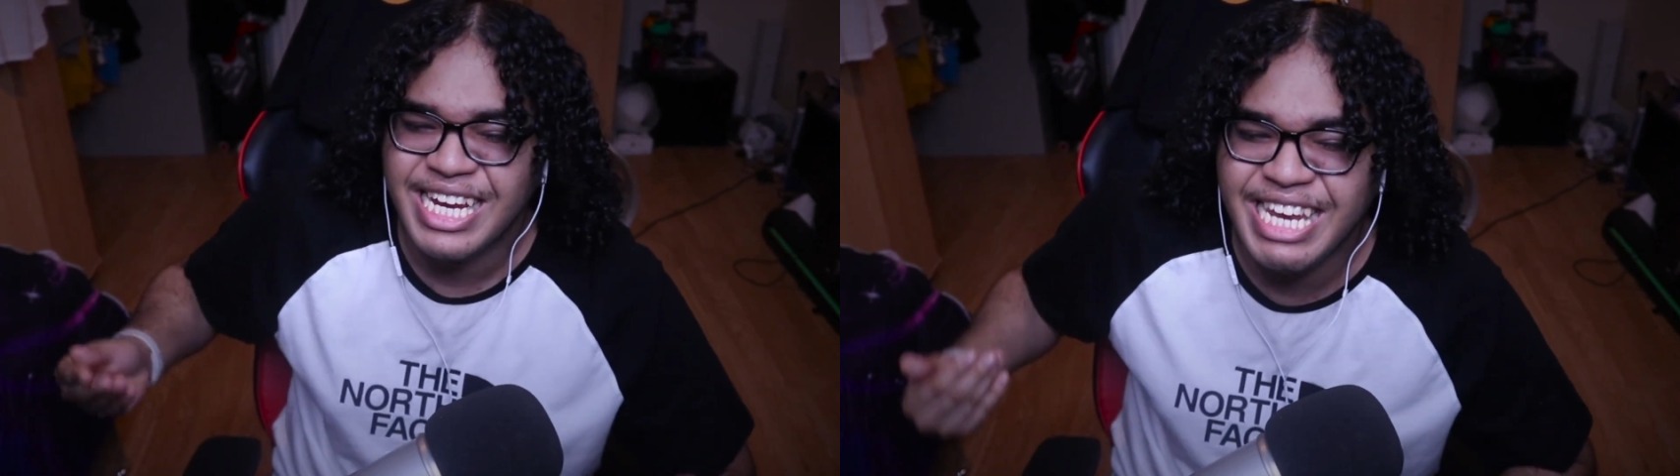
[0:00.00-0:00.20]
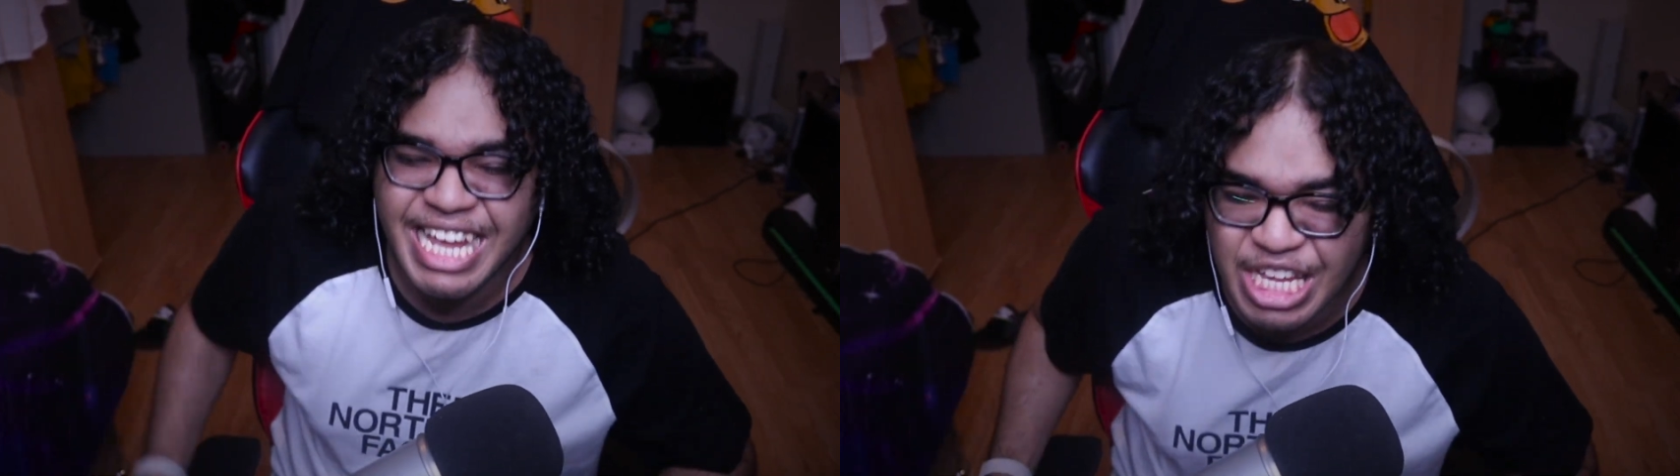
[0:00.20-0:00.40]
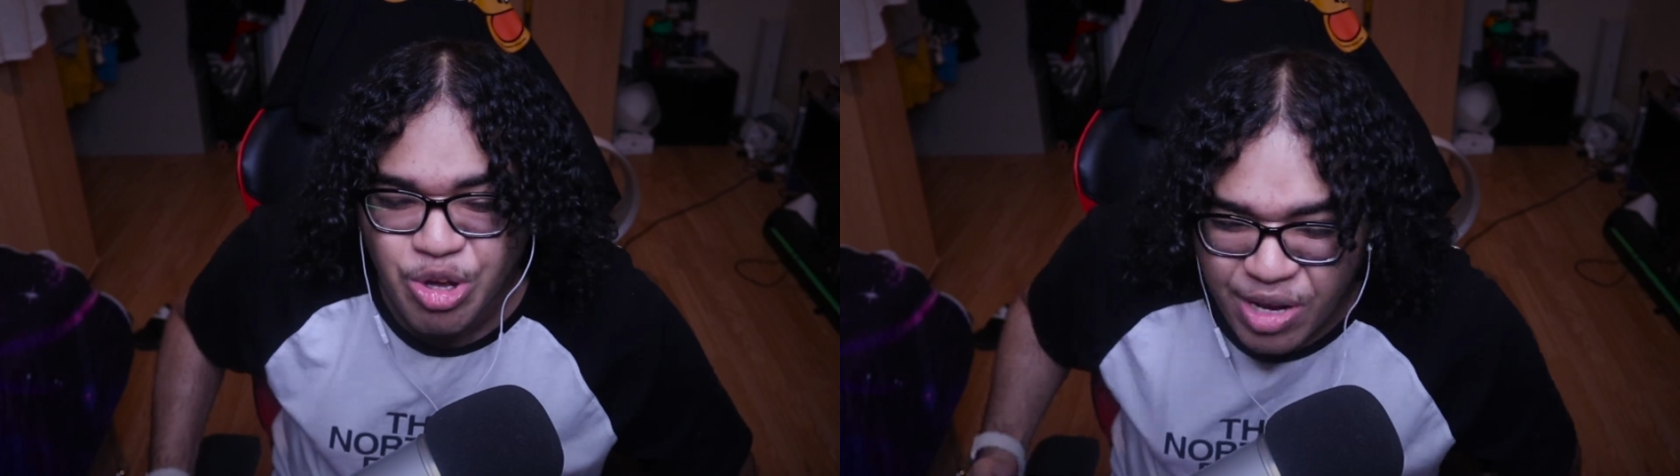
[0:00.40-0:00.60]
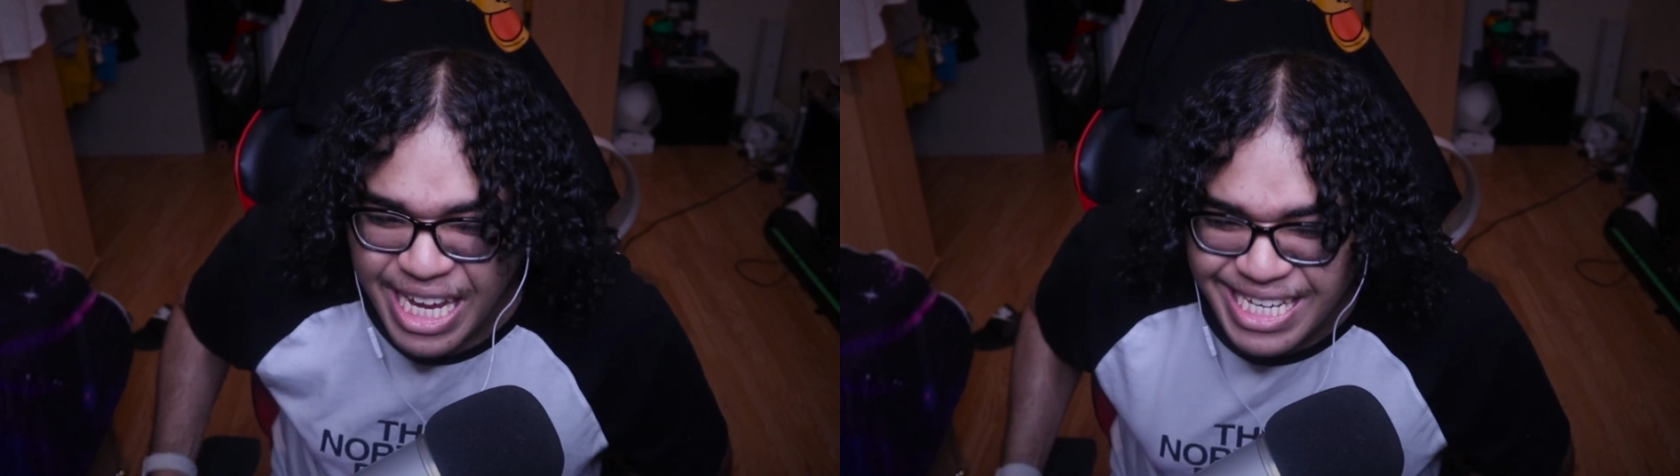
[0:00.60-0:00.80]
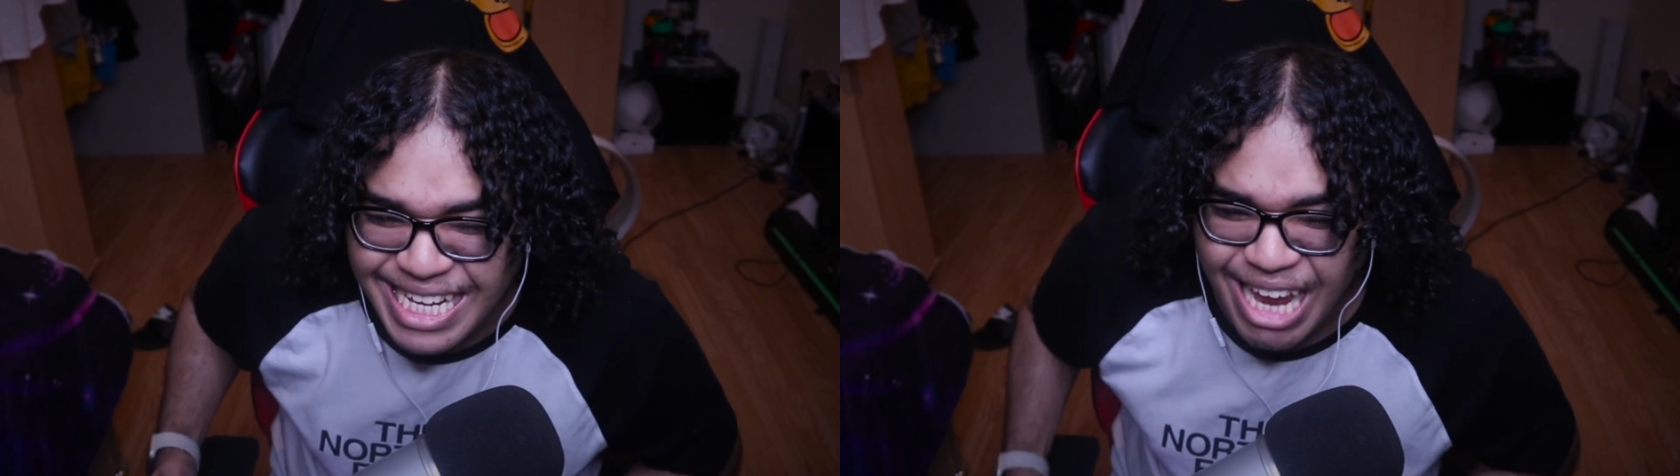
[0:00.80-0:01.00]
nigga, you're
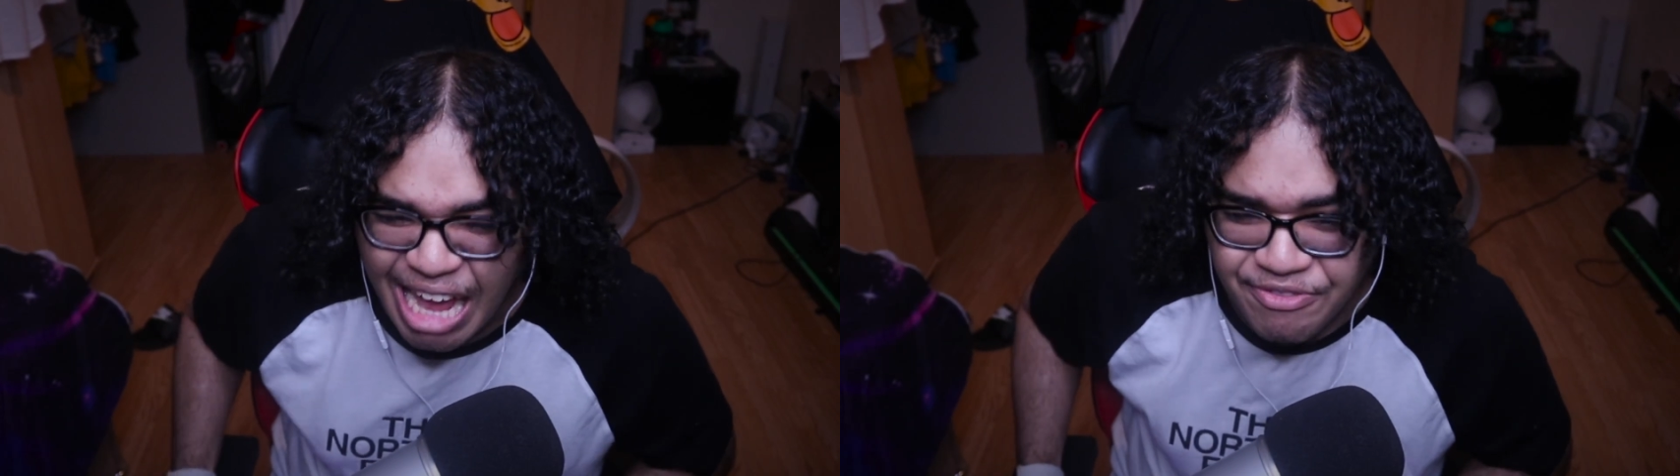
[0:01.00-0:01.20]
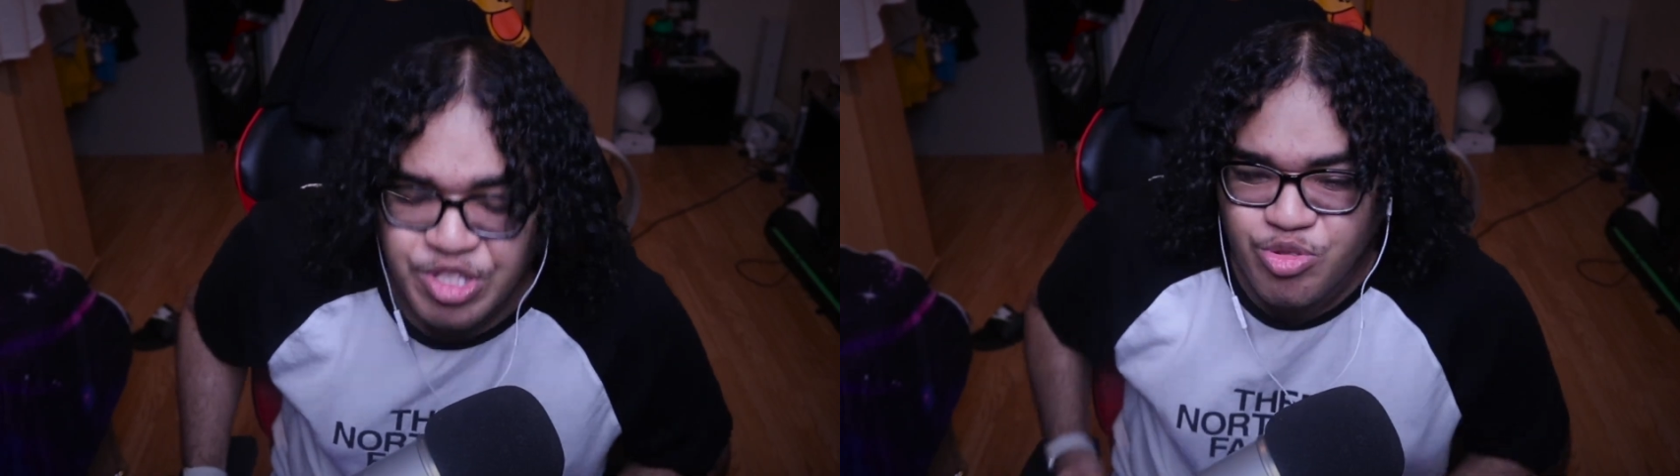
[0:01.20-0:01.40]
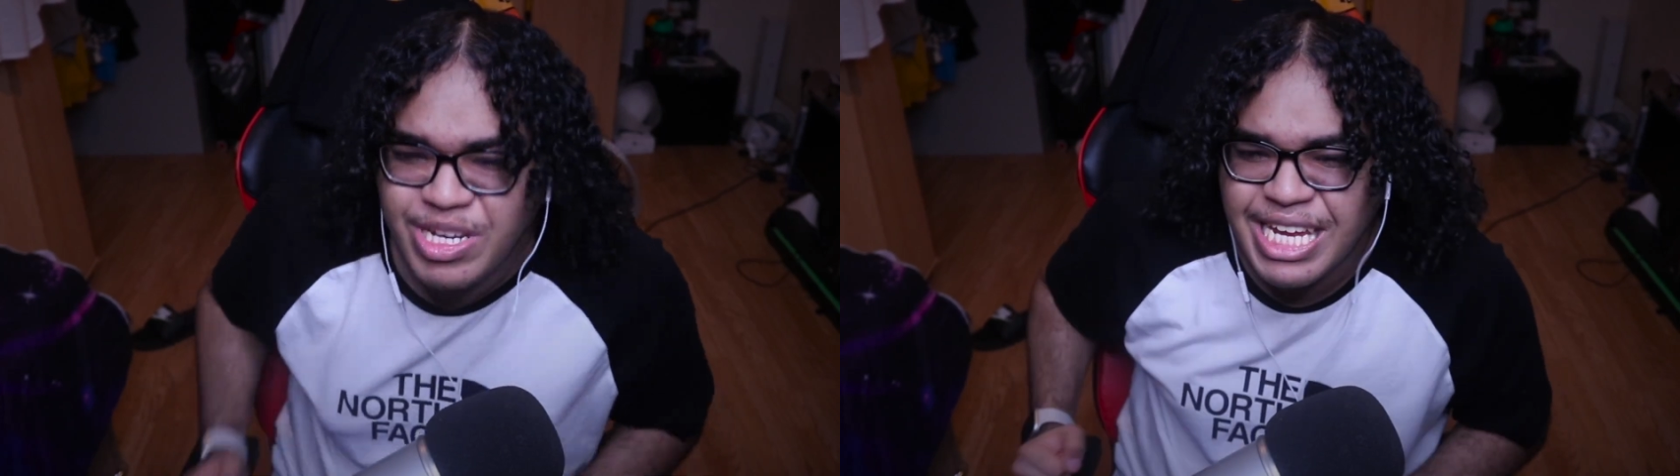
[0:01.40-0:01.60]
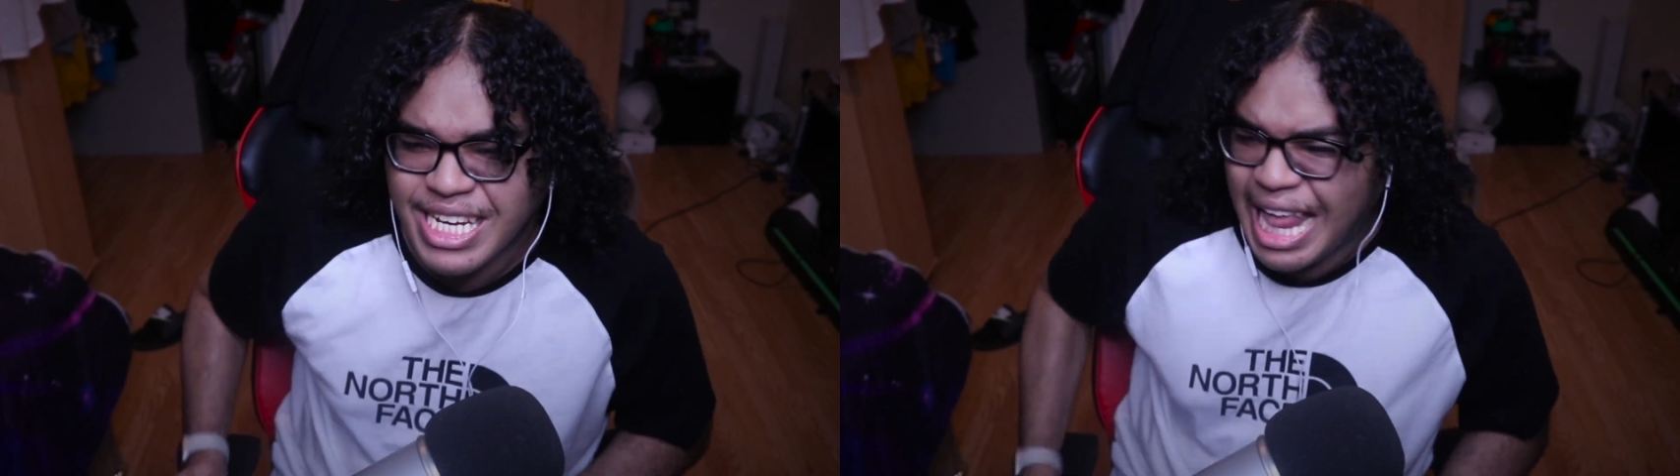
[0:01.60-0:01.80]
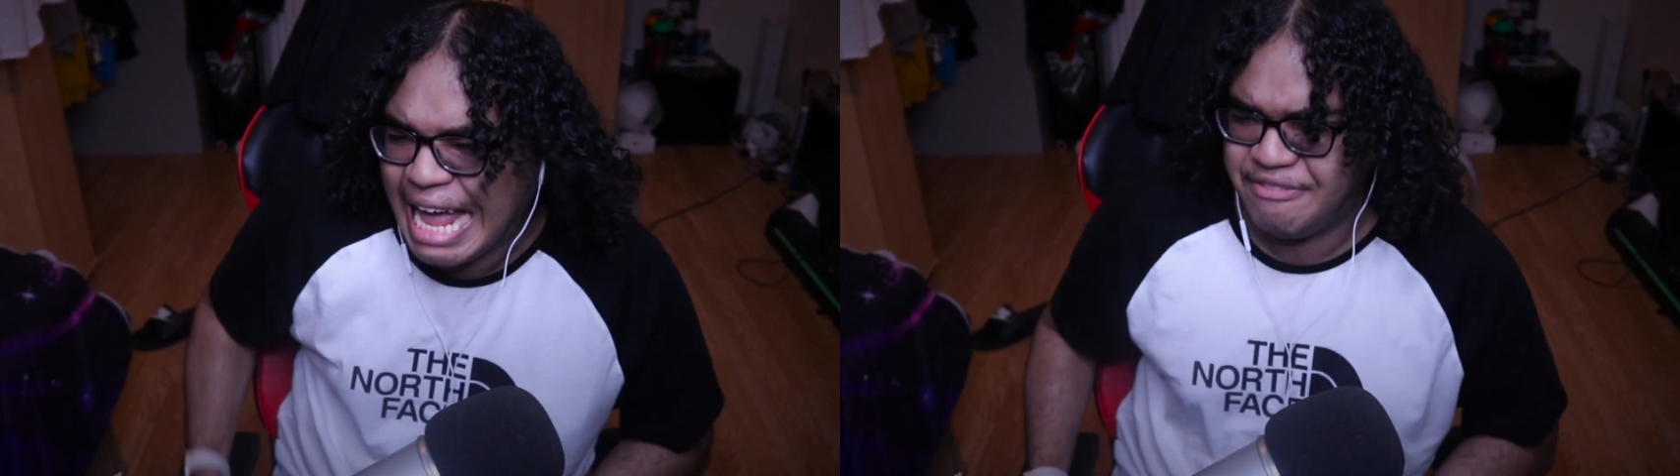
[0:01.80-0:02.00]
getting life. You
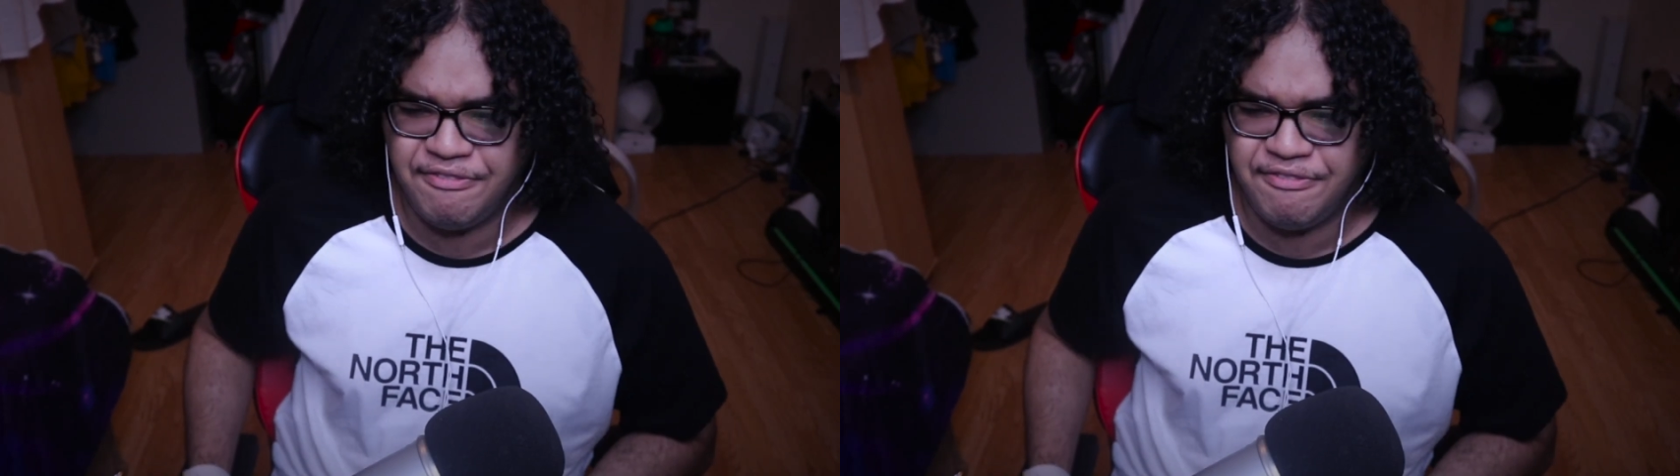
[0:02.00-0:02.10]
need life.